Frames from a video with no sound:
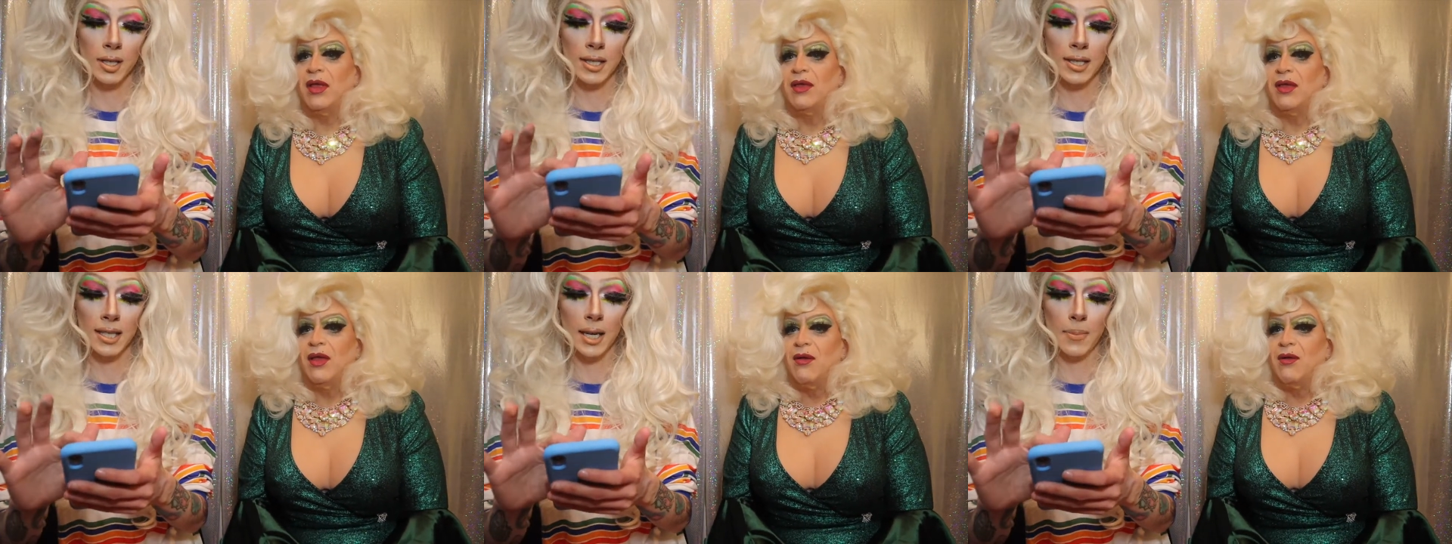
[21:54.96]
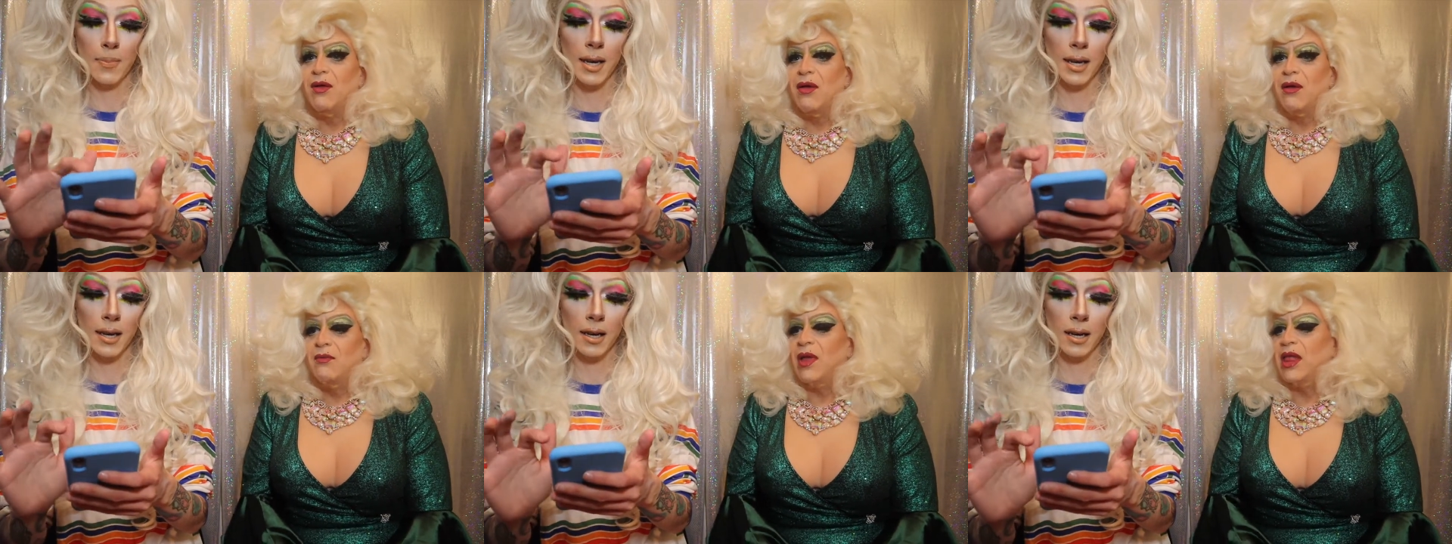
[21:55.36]
Speaker 1: a sneak
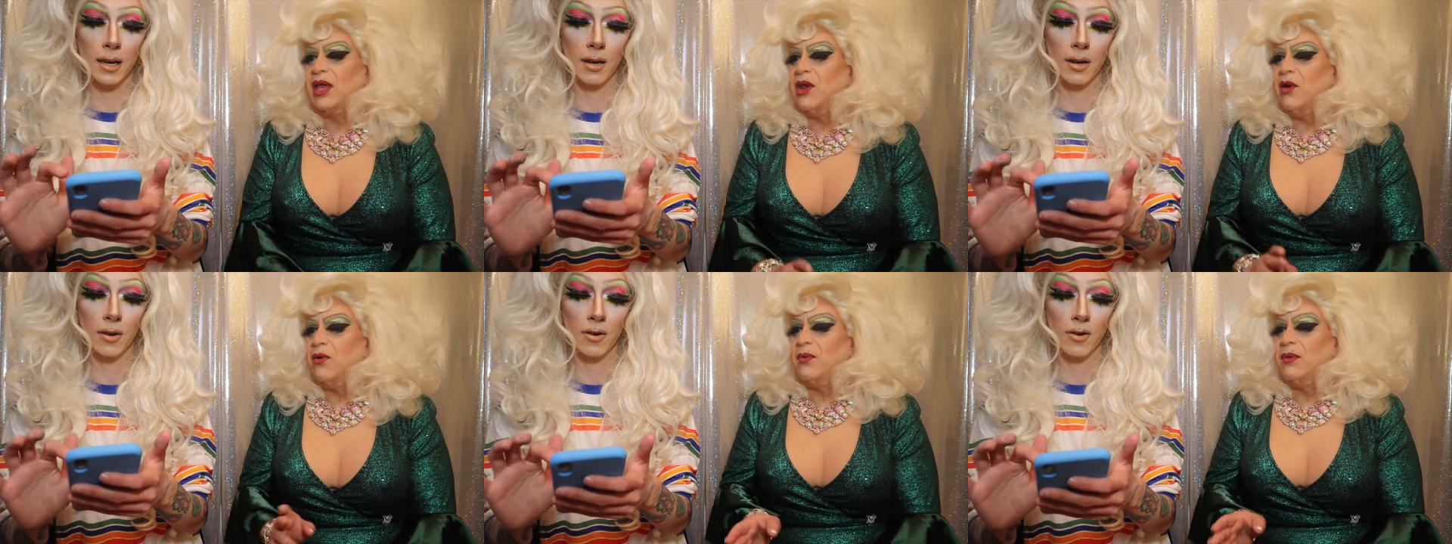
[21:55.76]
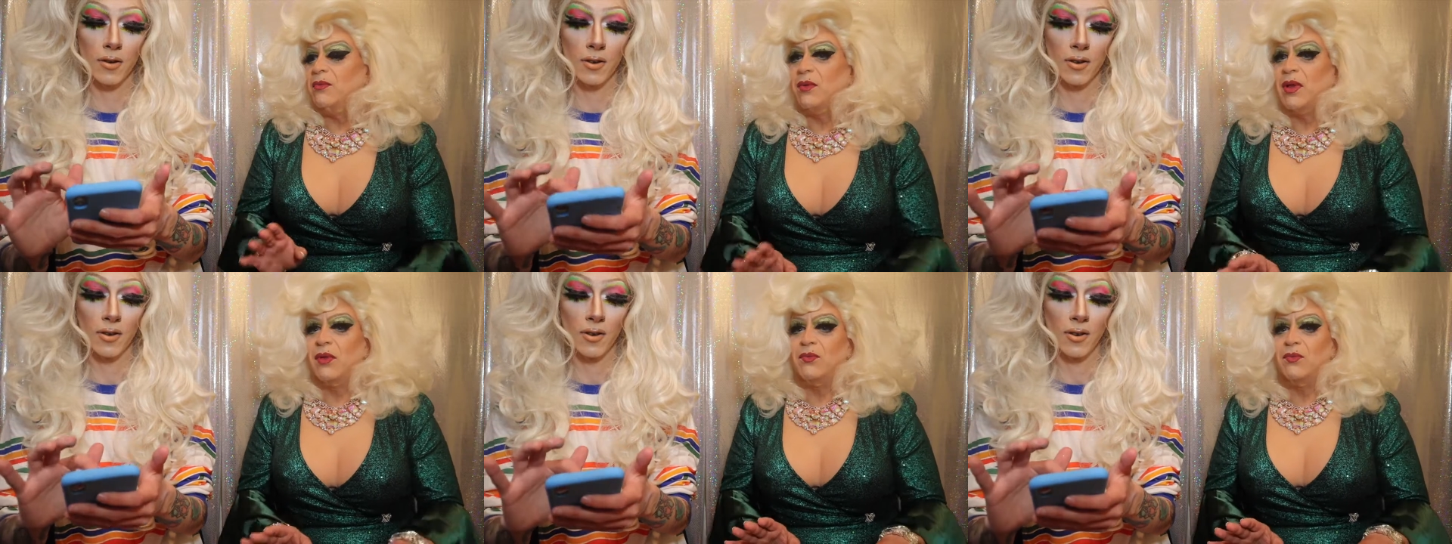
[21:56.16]
peek. Well, you know,
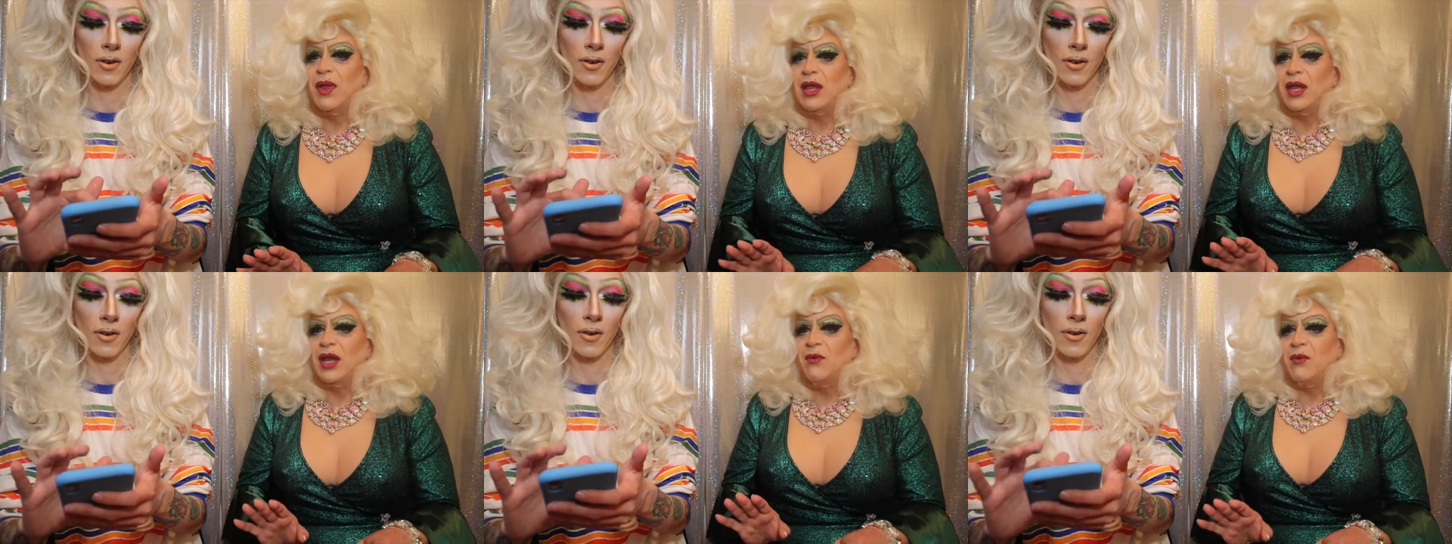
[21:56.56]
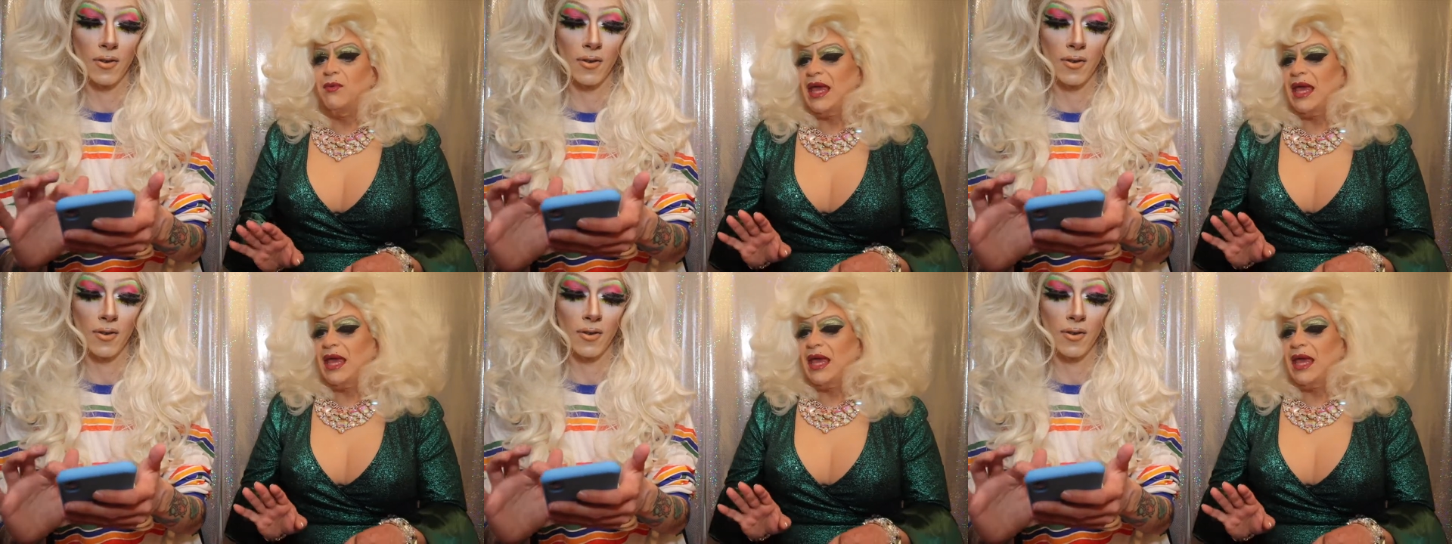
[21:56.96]
well, well, you know,